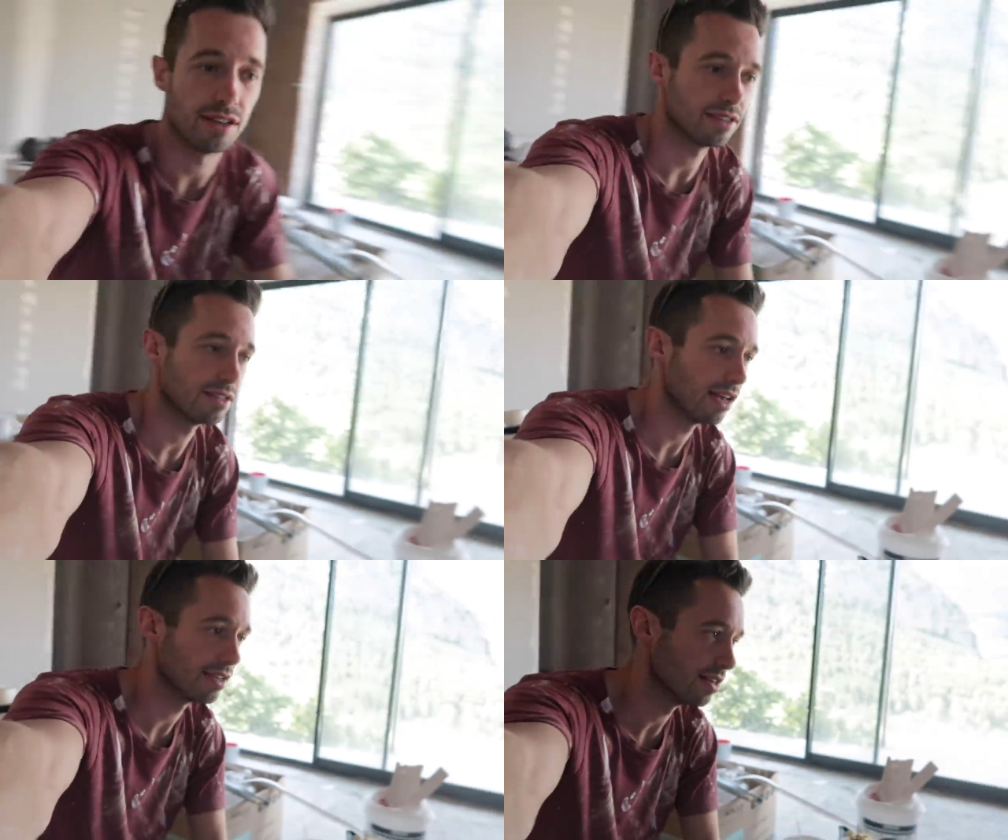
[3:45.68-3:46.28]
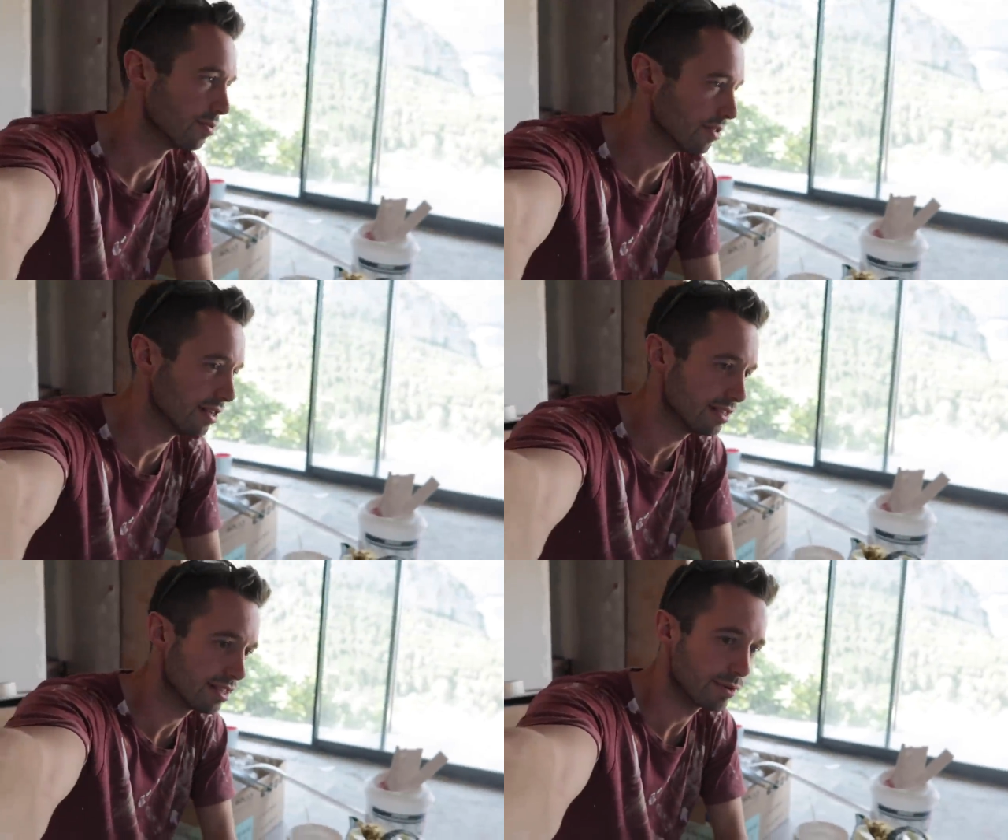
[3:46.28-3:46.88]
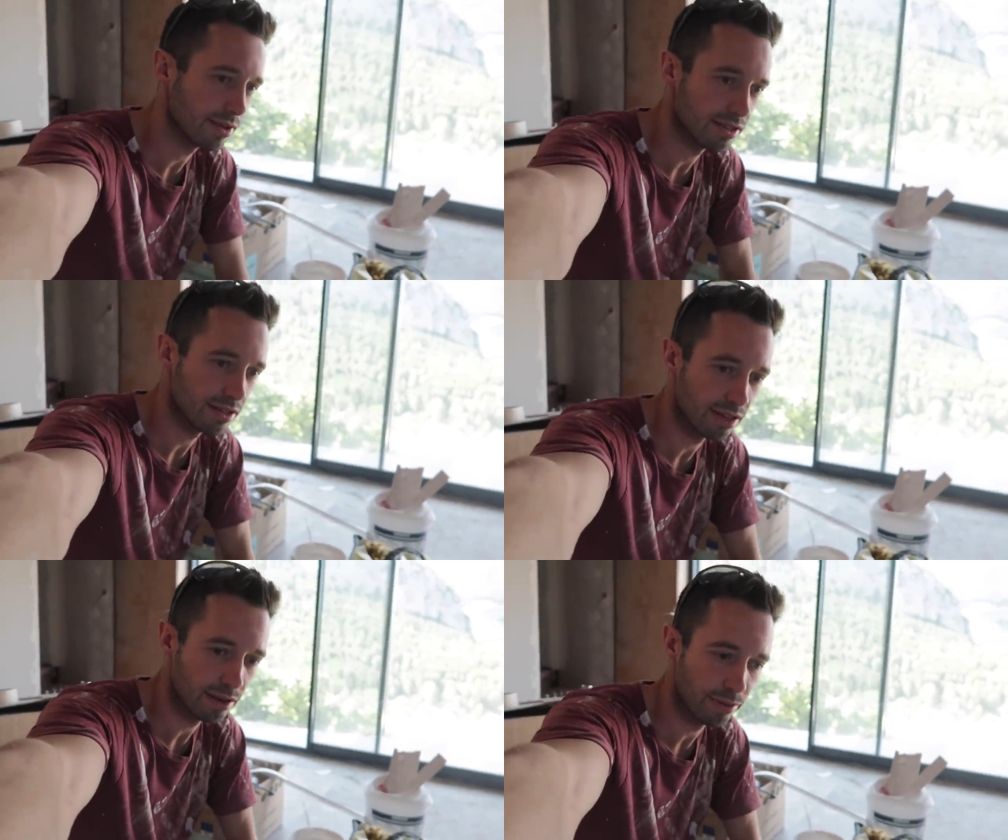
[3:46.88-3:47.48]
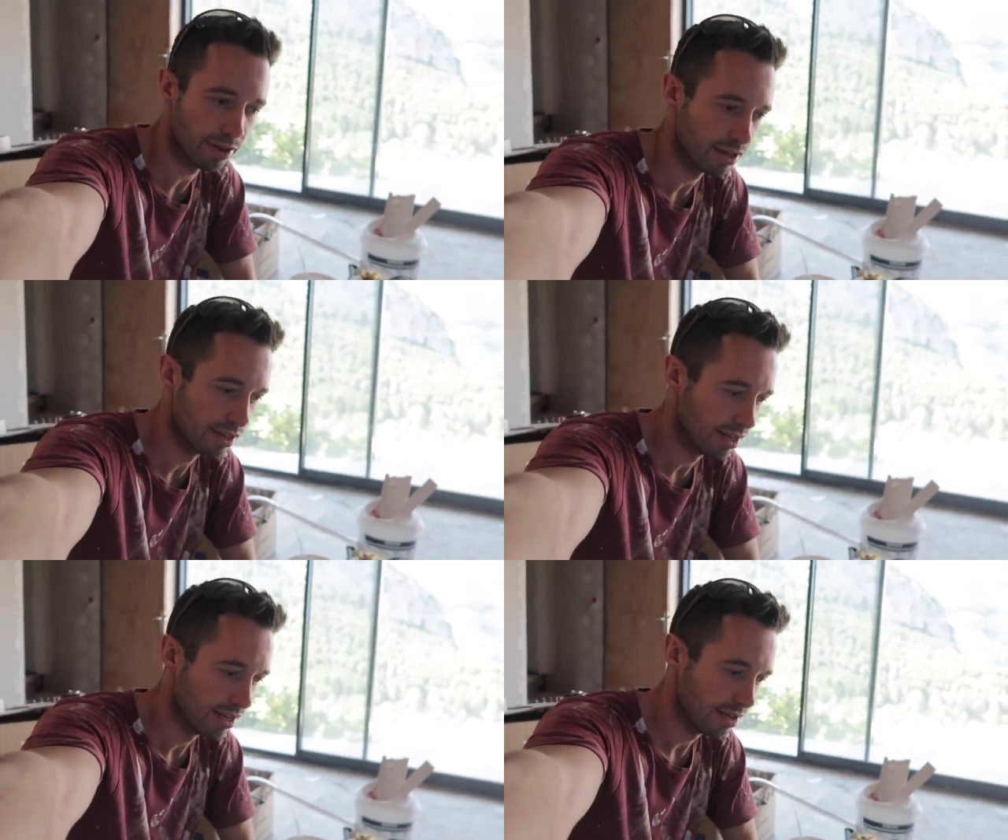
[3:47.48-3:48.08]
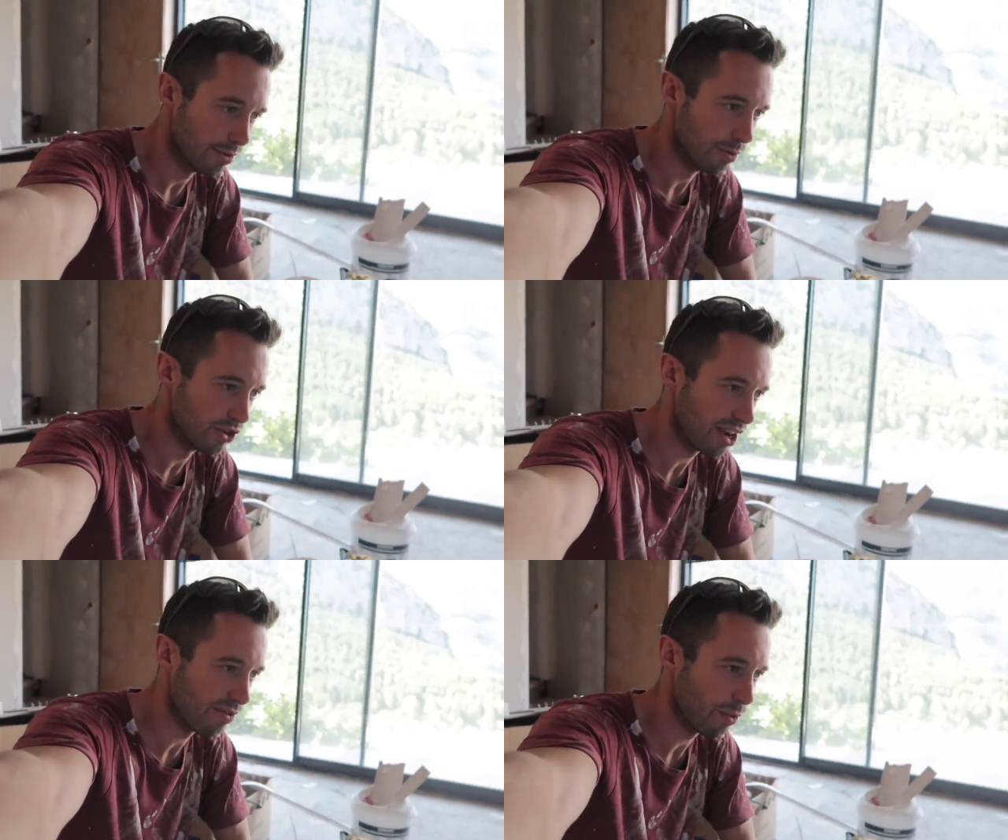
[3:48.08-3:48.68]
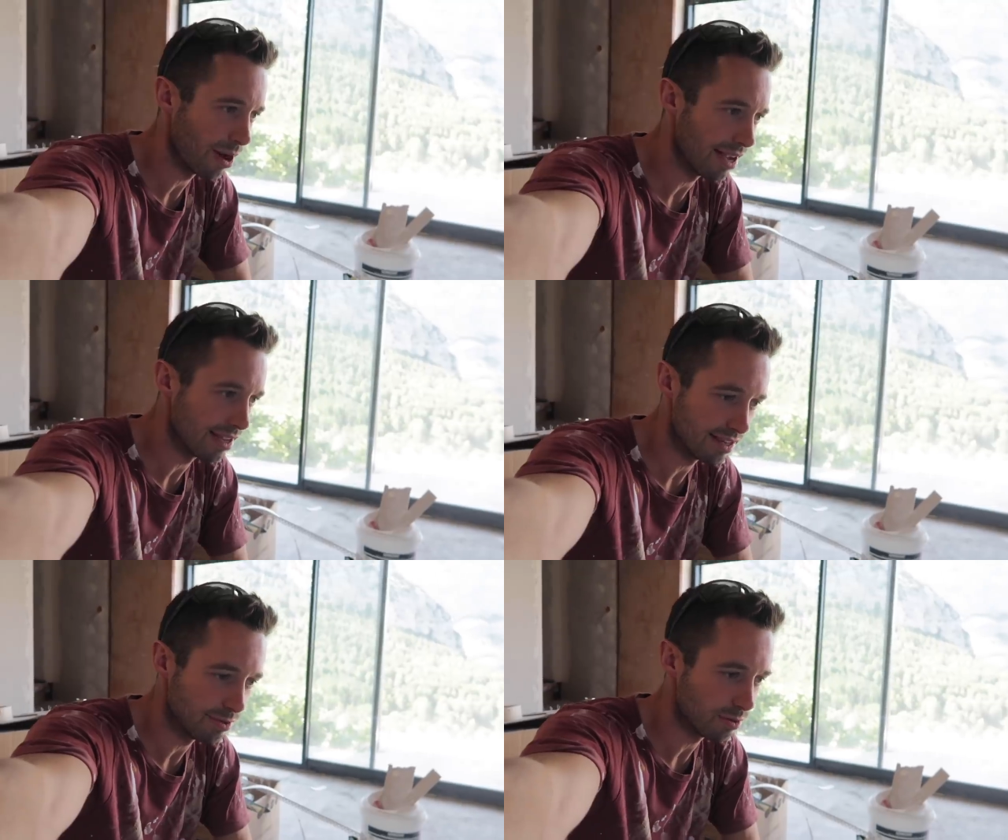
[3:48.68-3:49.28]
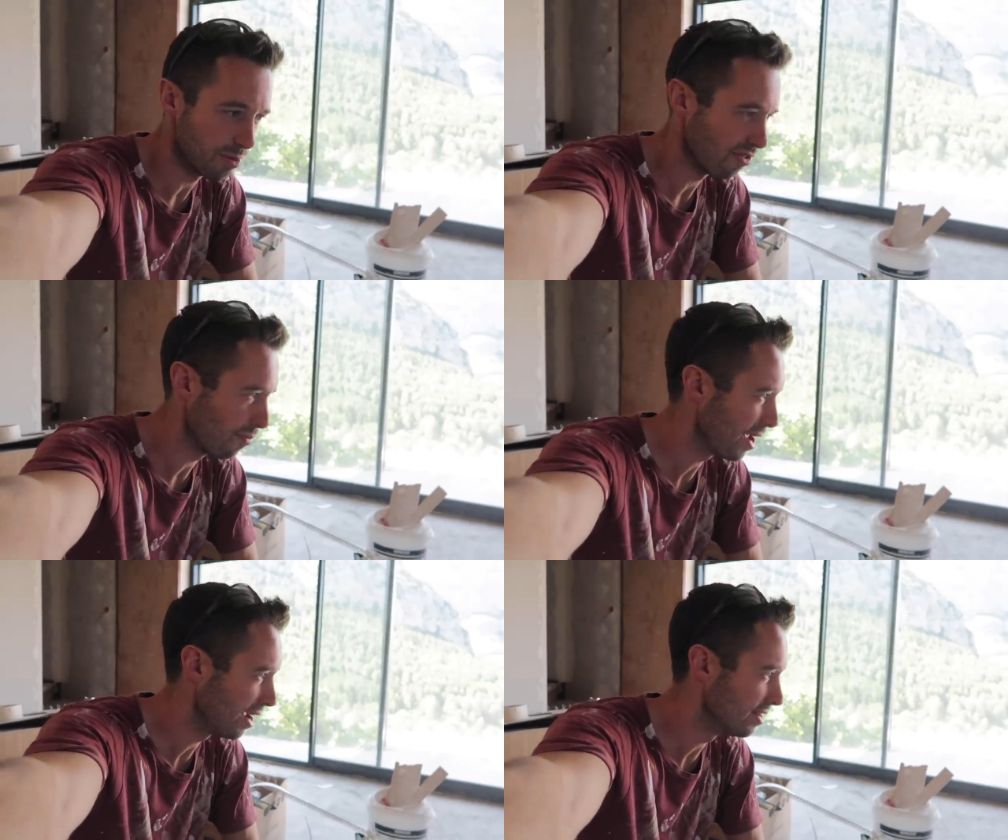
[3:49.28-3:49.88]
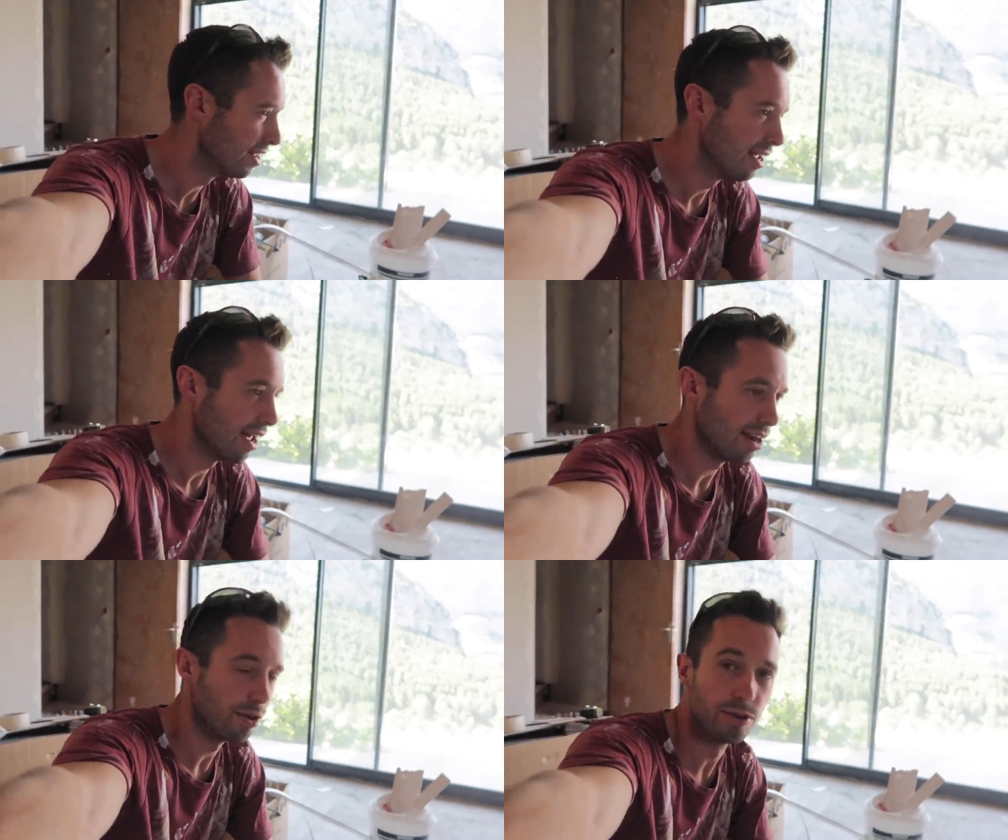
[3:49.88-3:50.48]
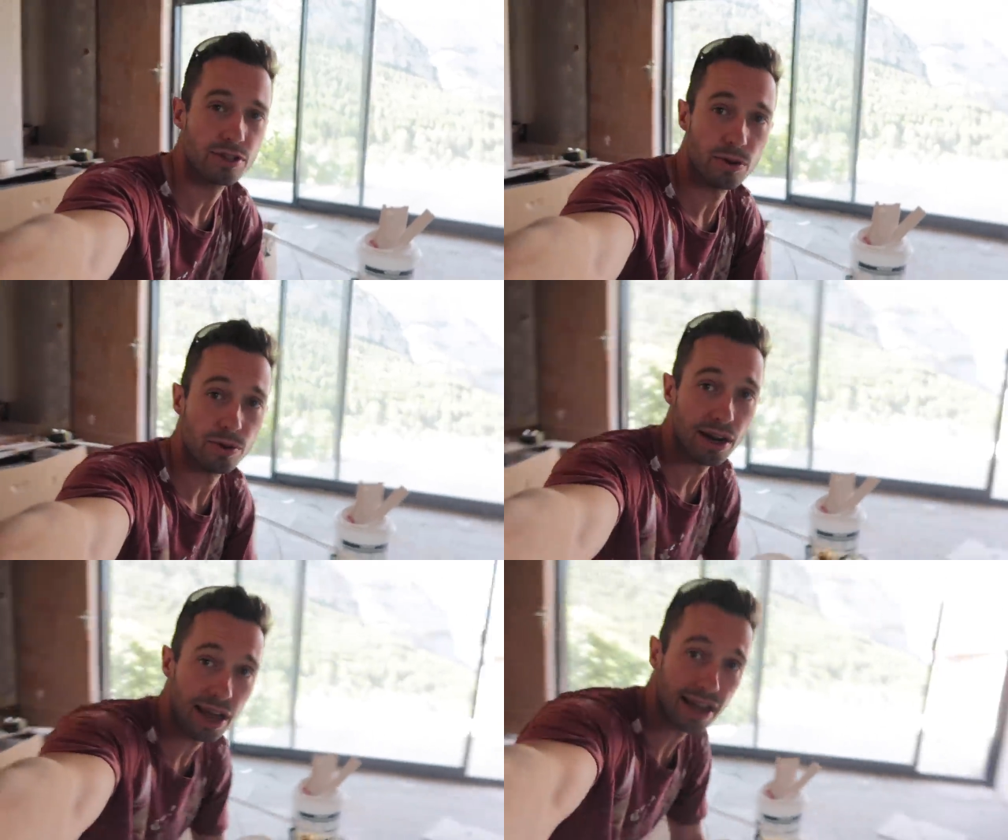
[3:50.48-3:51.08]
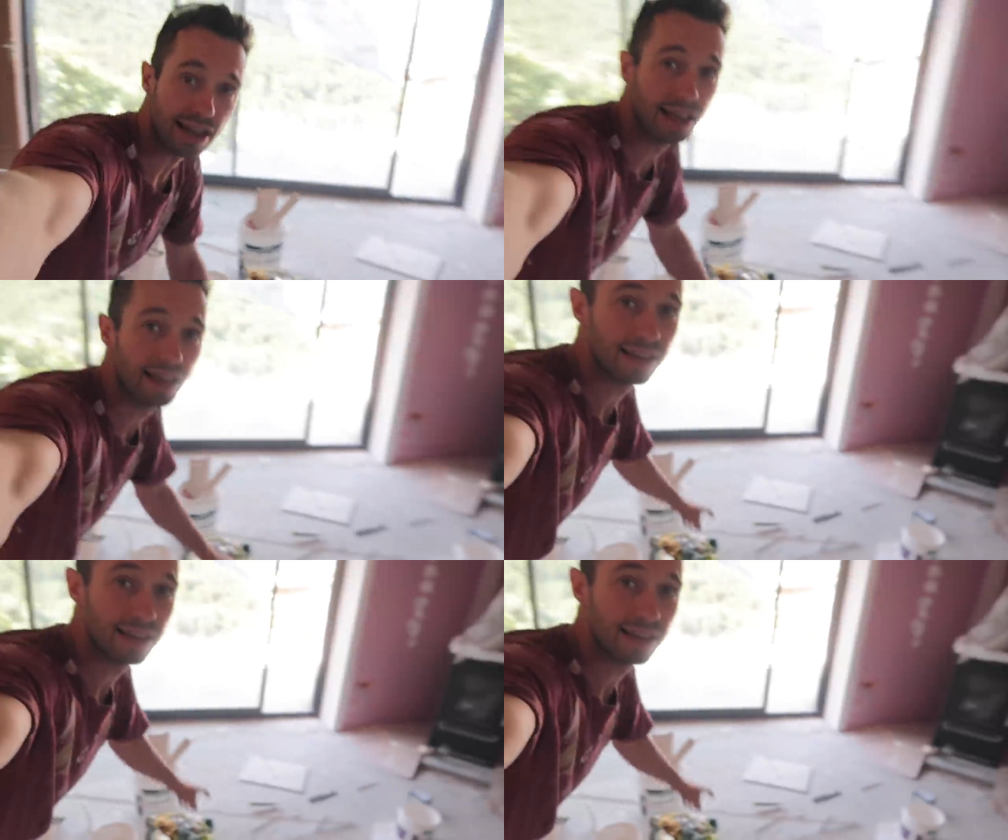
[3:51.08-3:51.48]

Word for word: I, I don't know what the easiest way to do that, but whichever way it seems to be of a pain. And I also want to like